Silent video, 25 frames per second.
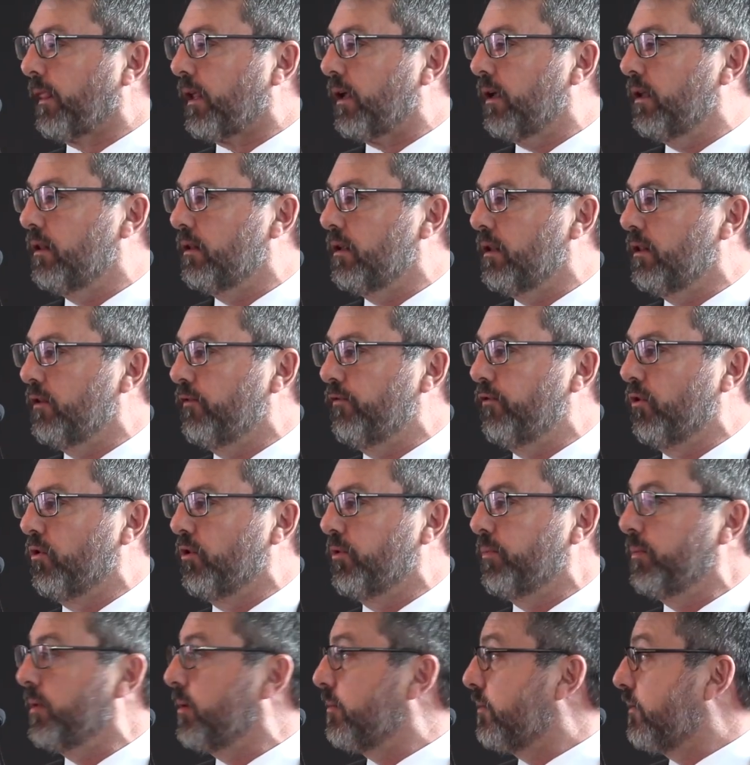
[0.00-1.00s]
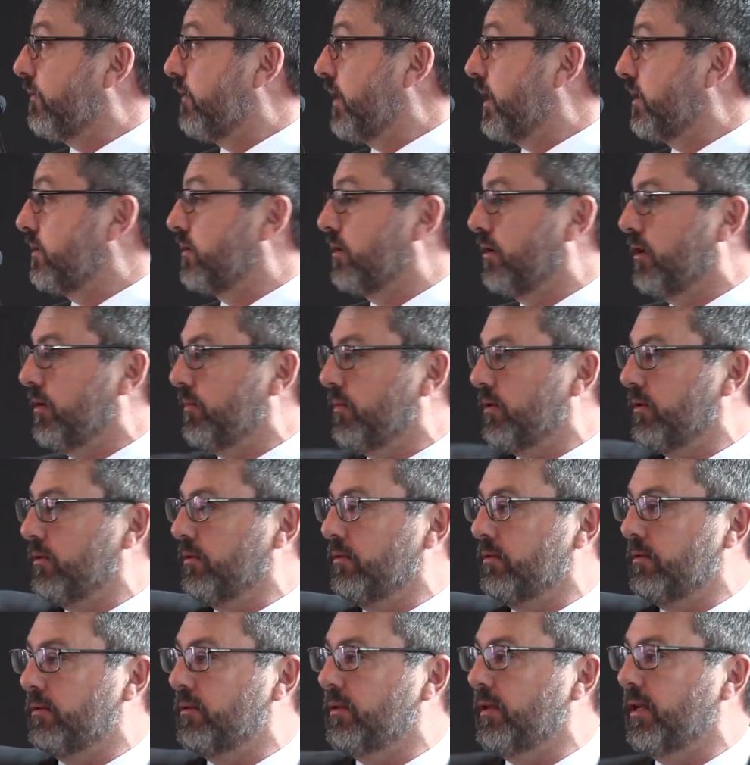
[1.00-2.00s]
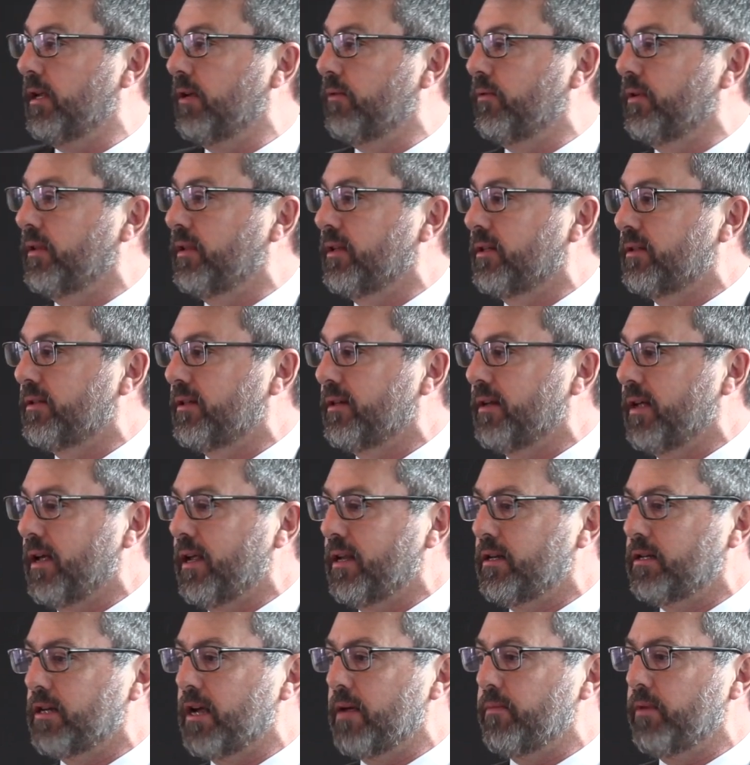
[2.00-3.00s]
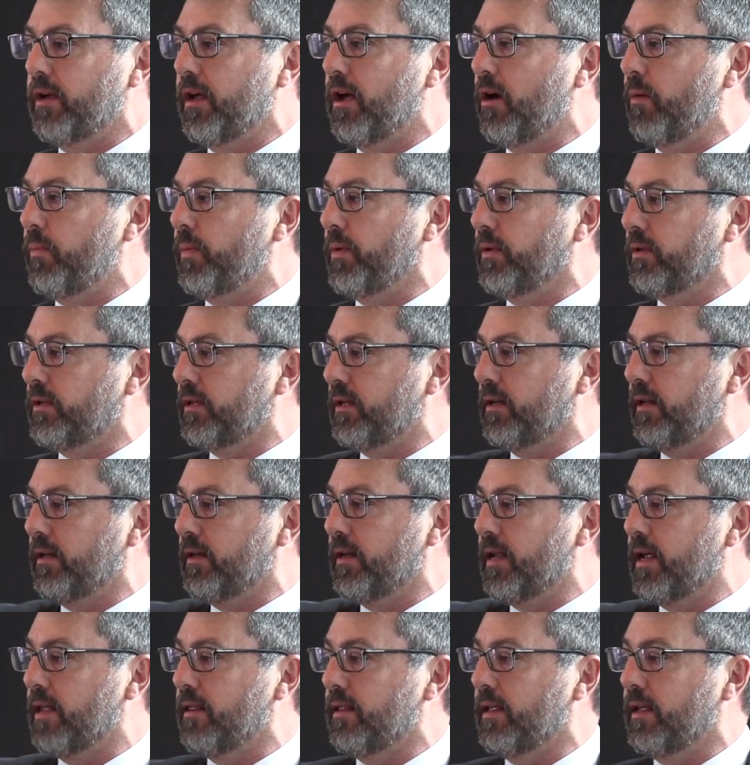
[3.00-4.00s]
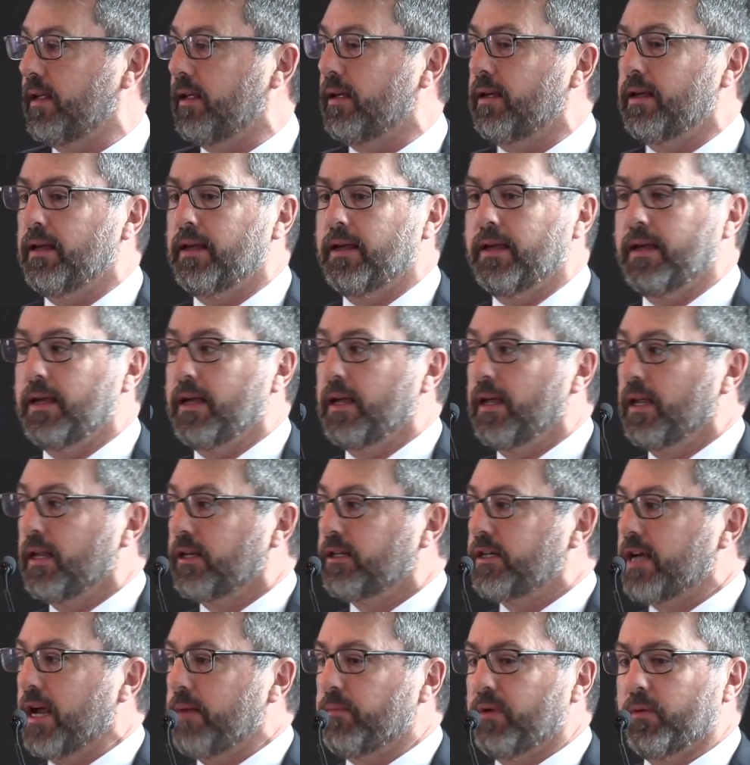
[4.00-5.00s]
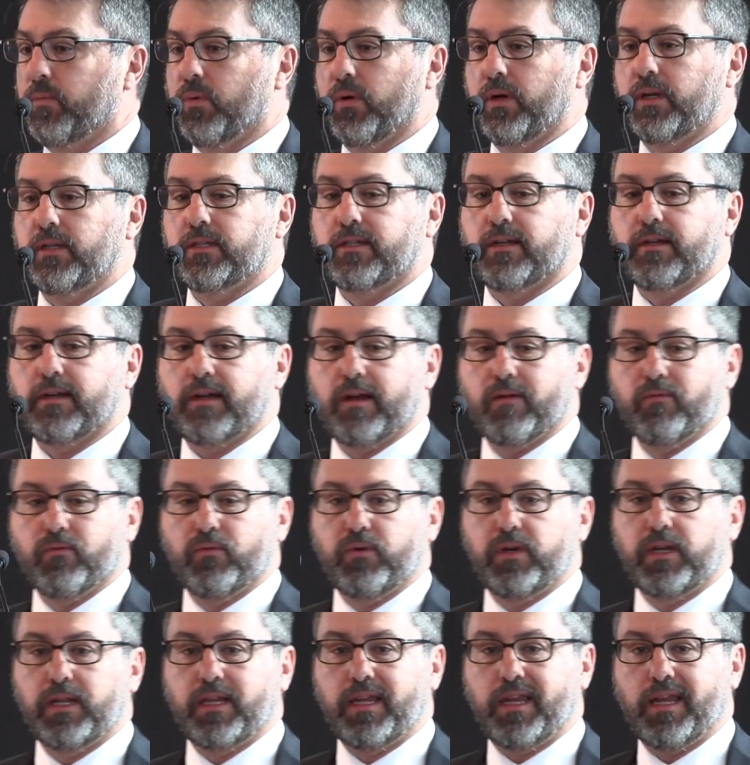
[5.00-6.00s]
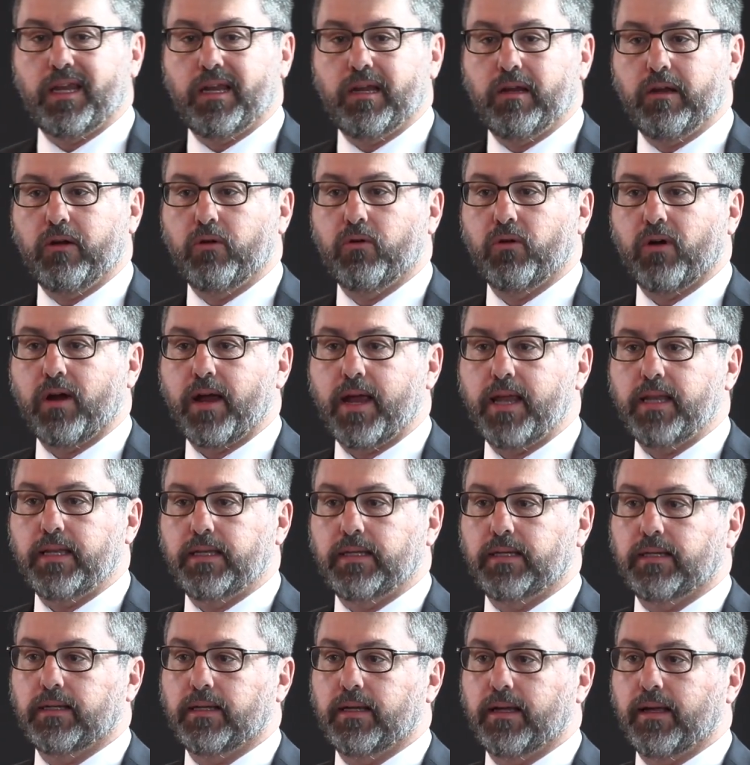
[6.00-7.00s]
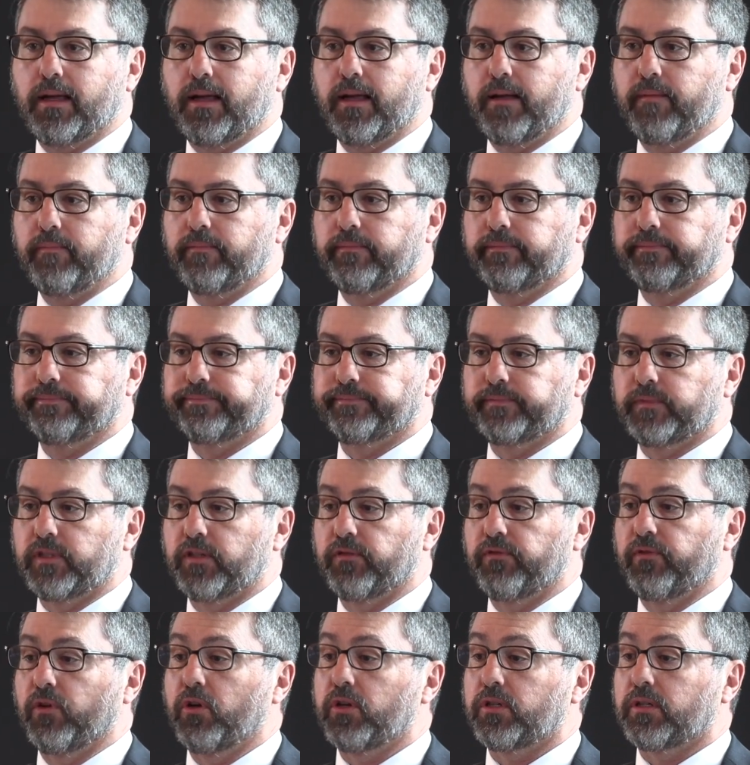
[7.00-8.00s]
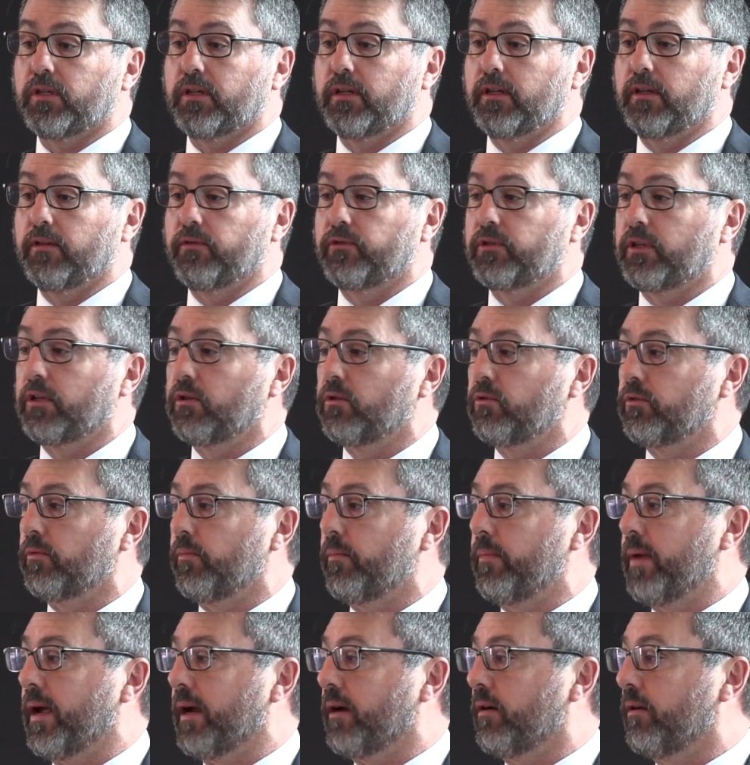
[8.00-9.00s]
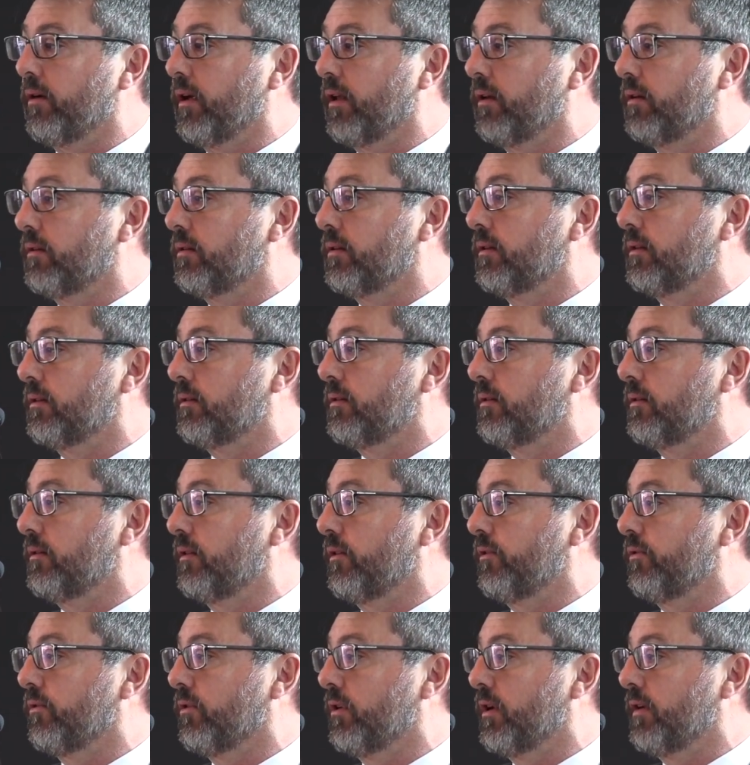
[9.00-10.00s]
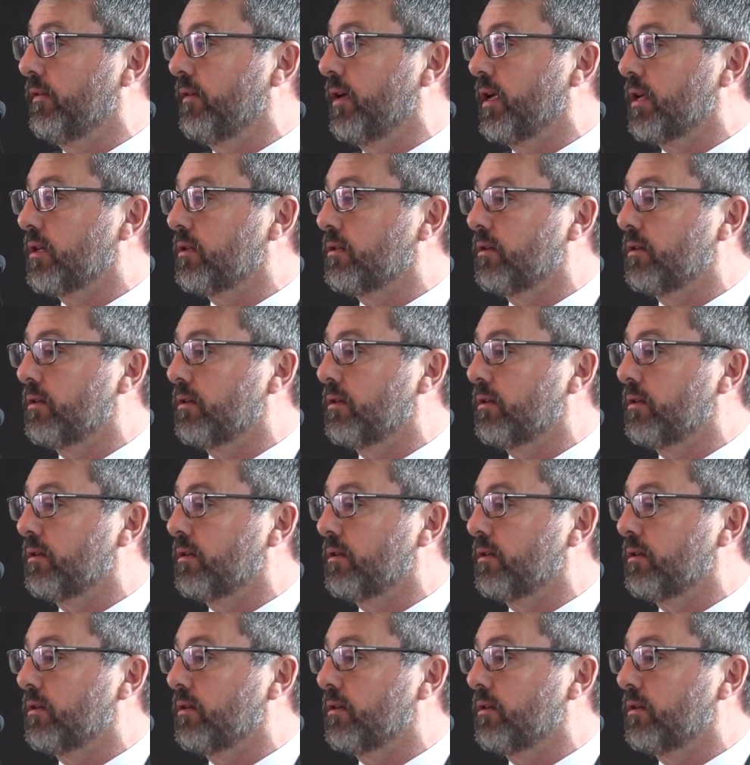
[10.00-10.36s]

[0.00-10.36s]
And then the fourth member of our team, who's here with us today, Jamie Alpin, sitting down there. Jamie brings a really great diversity of skills and background to the three of us.